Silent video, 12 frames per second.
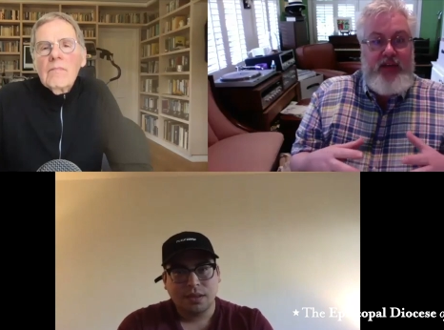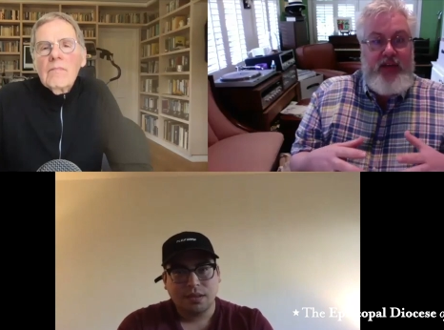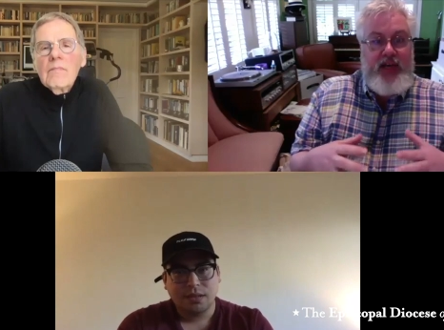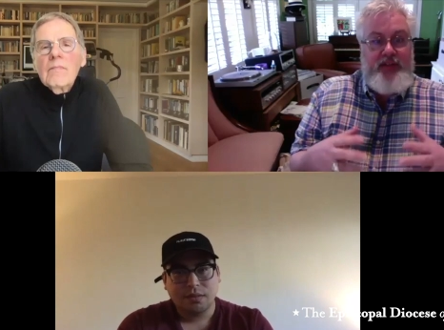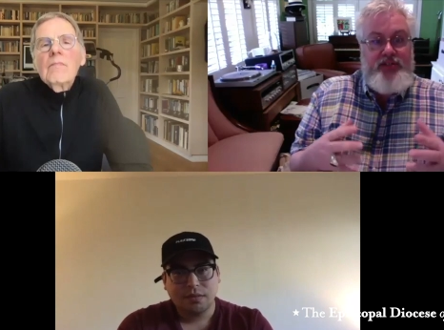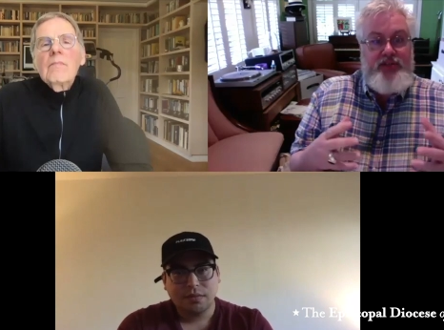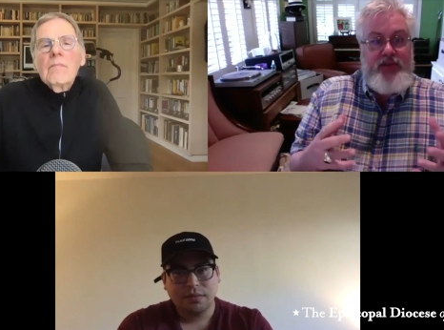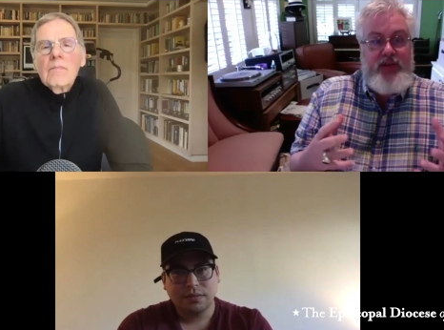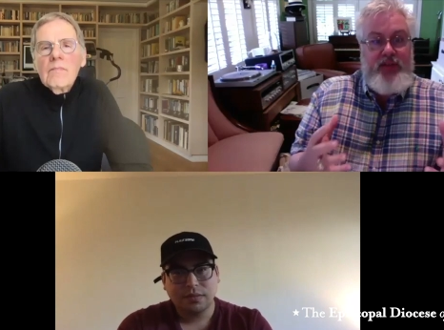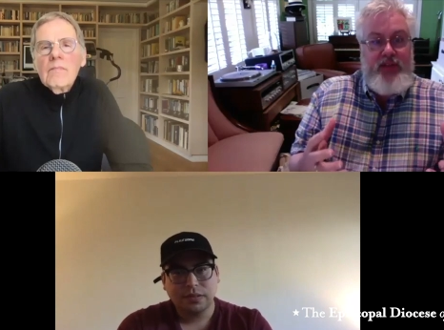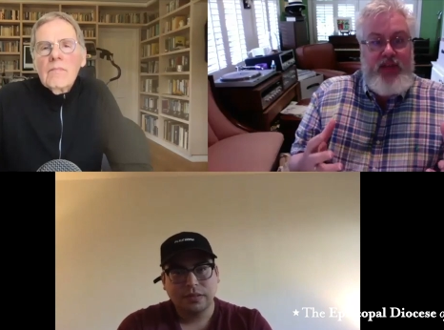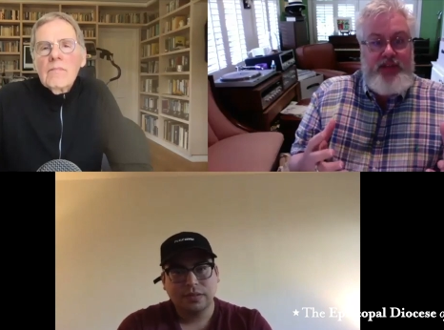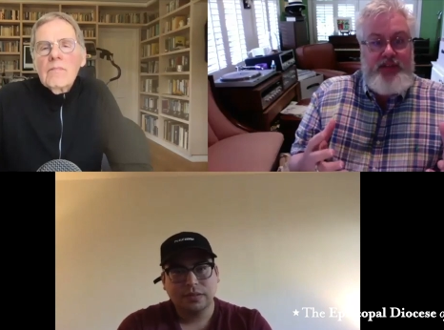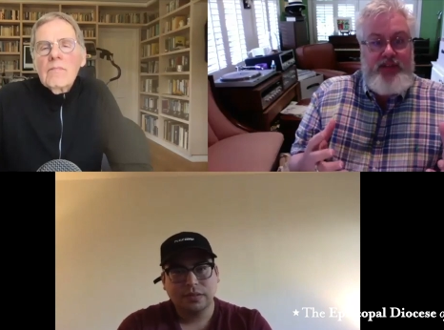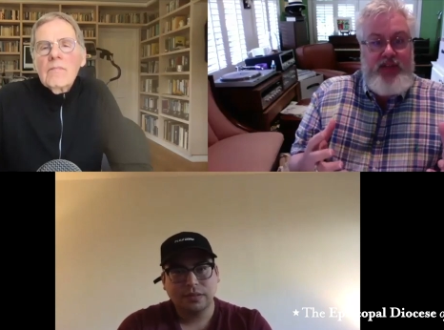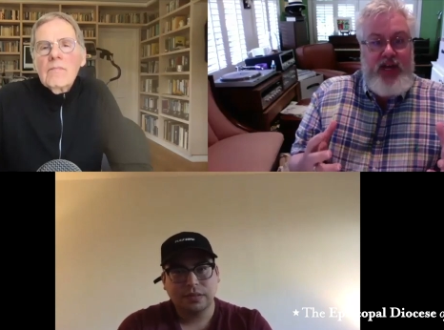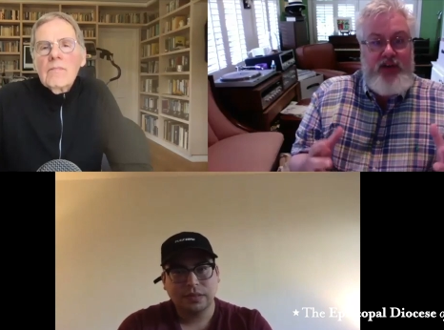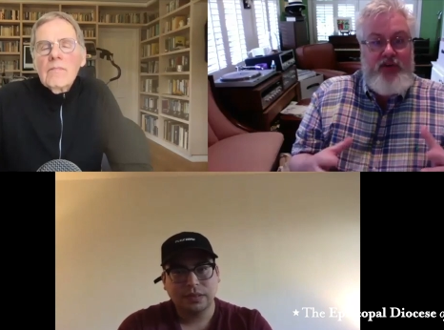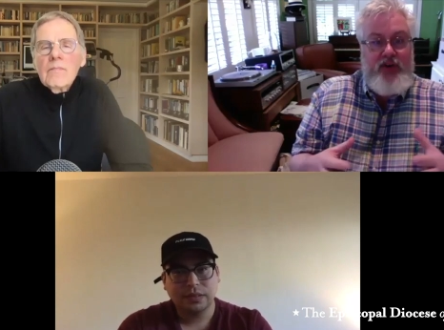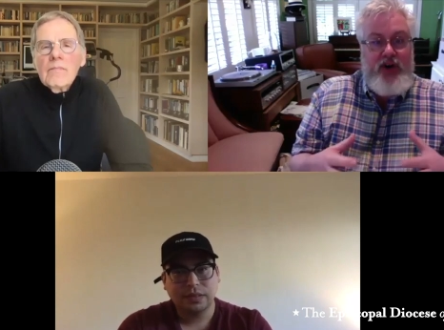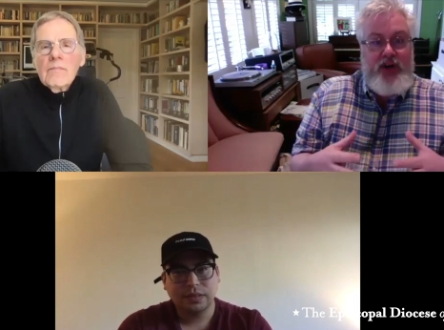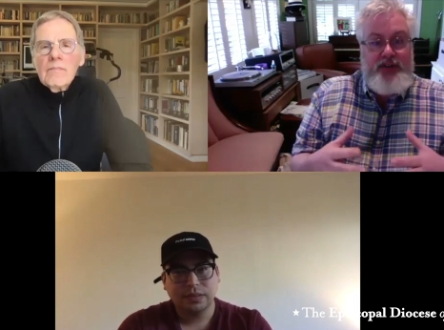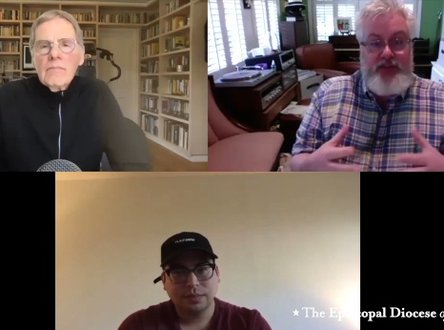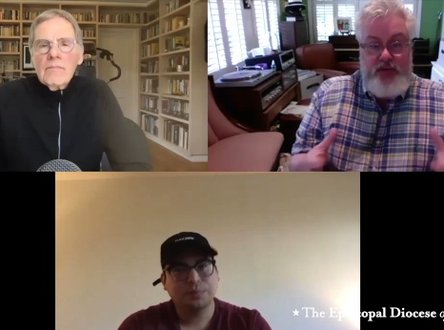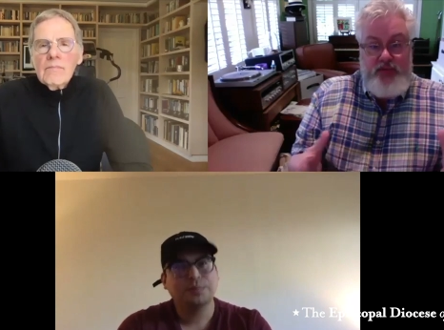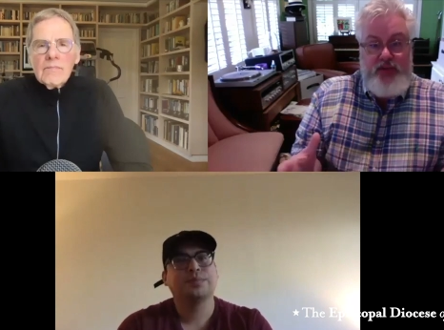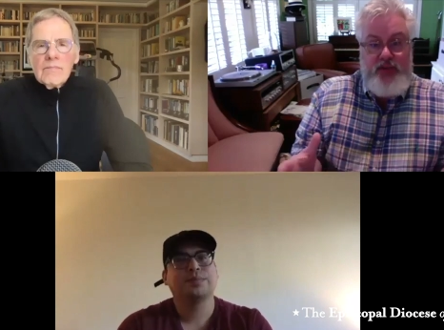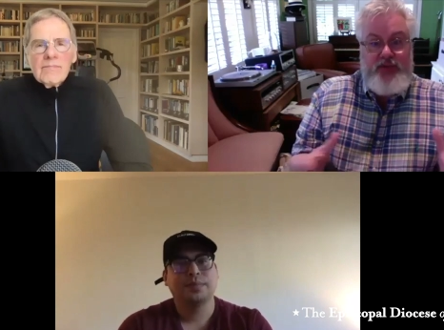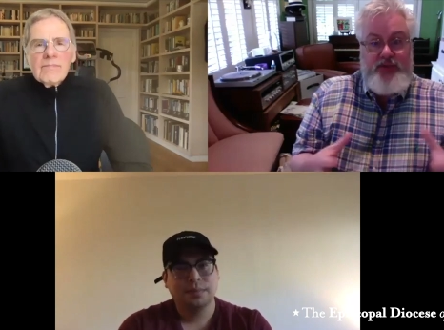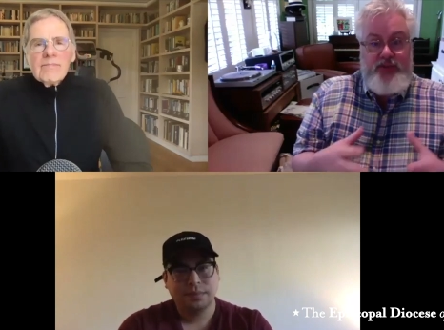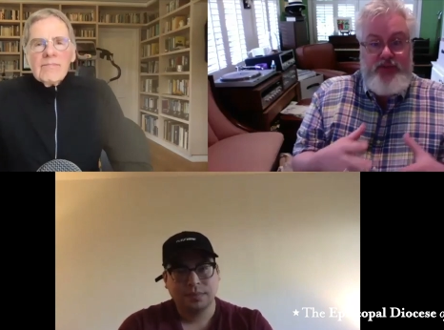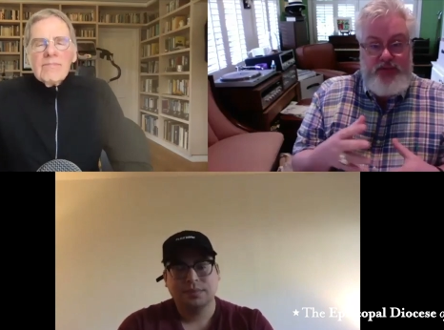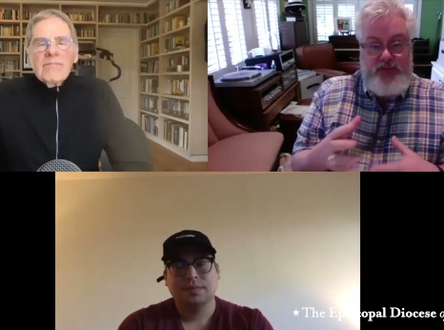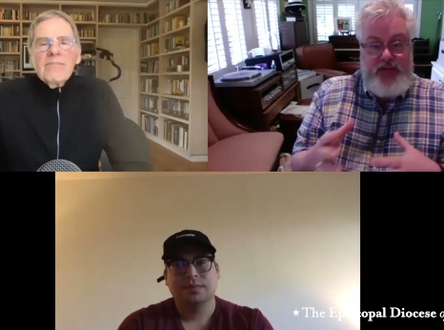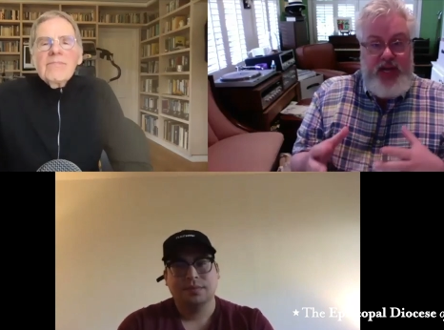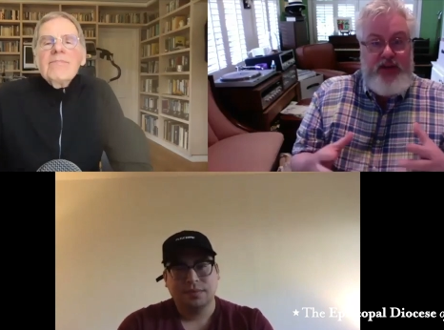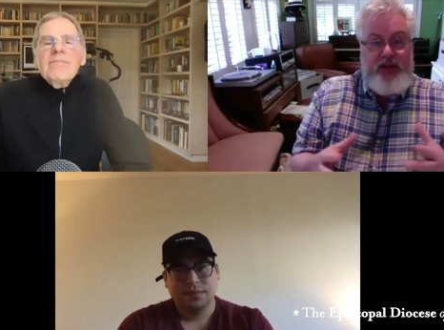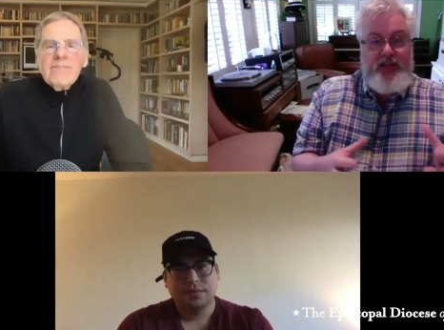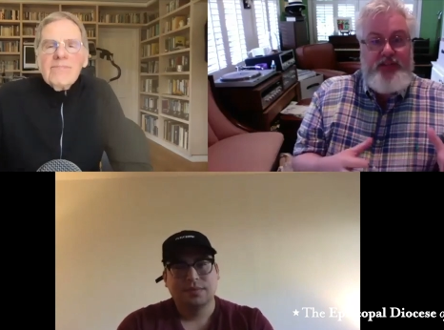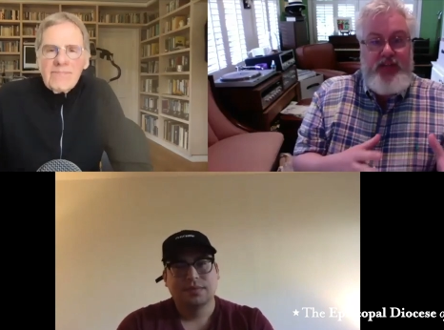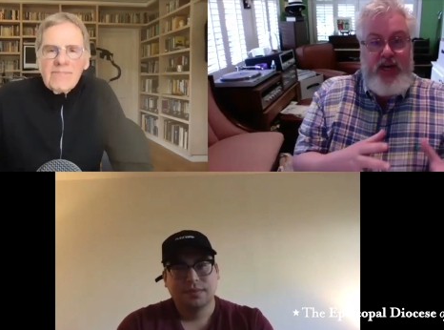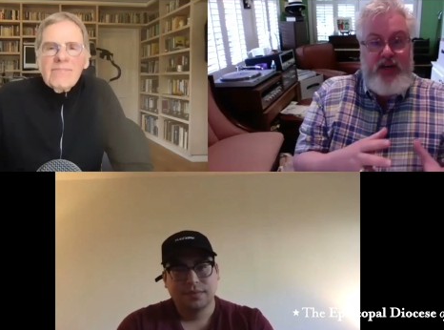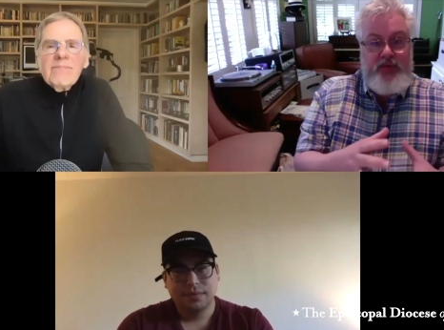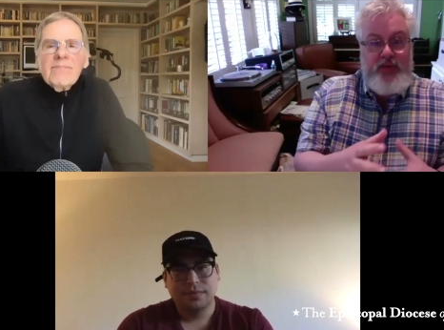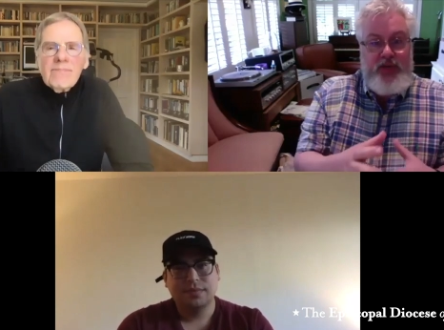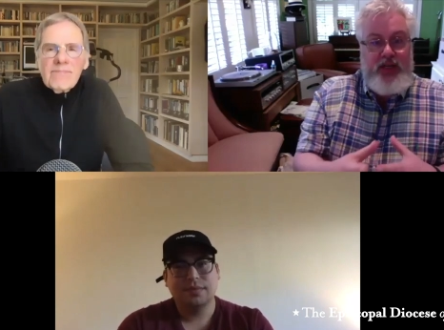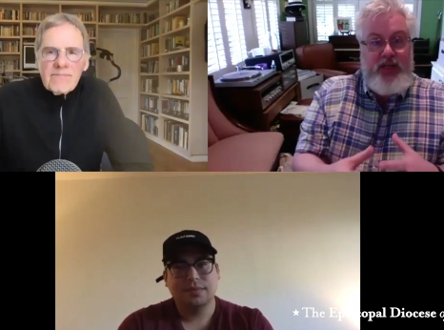Speaker 1: and doing things that cross over those two realities. How do we